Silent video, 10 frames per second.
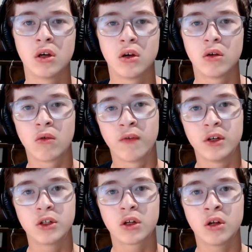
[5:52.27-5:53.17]
Revenge
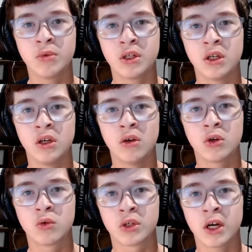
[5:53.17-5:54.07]
Club C, which
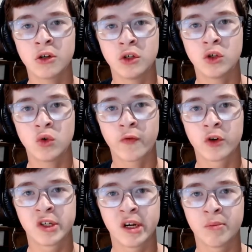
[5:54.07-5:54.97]
was actually short for
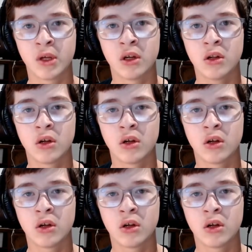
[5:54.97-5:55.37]
champion,